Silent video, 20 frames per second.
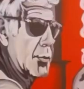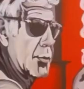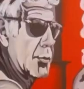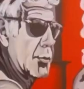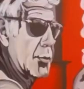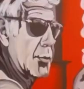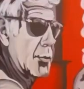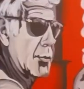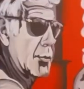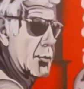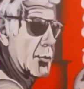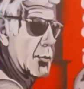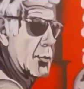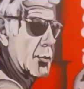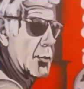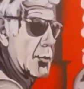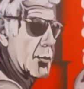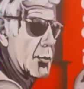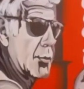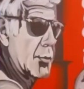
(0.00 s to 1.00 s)

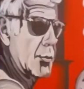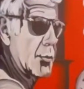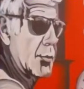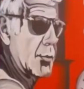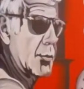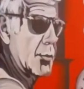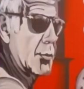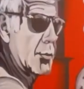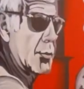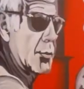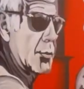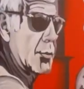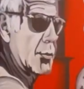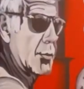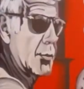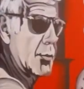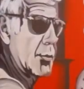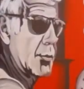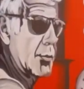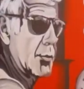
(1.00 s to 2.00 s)

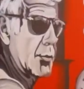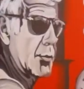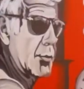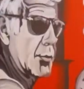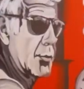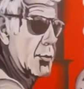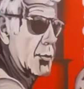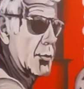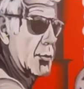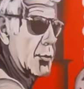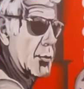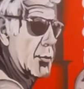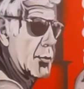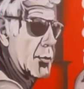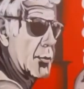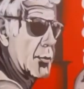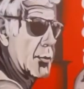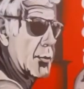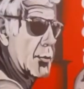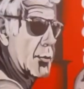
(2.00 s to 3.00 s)

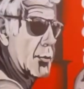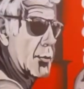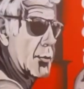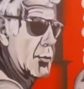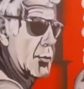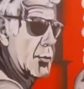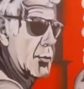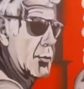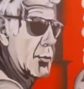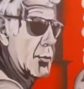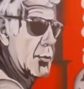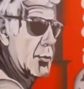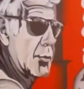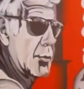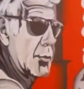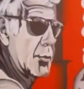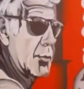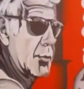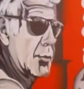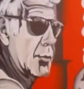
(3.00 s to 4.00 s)

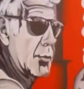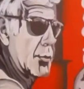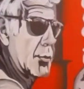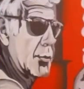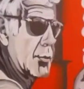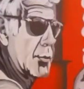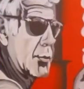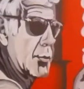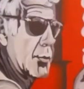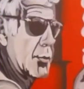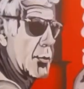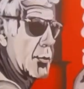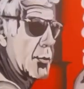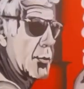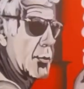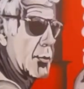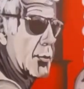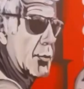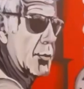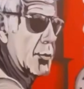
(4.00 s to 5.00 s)

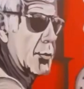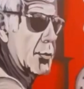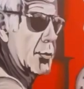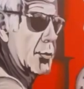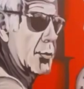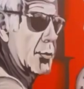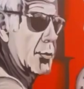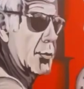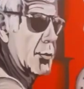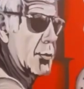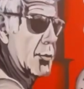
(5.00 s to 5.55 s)
[no speech]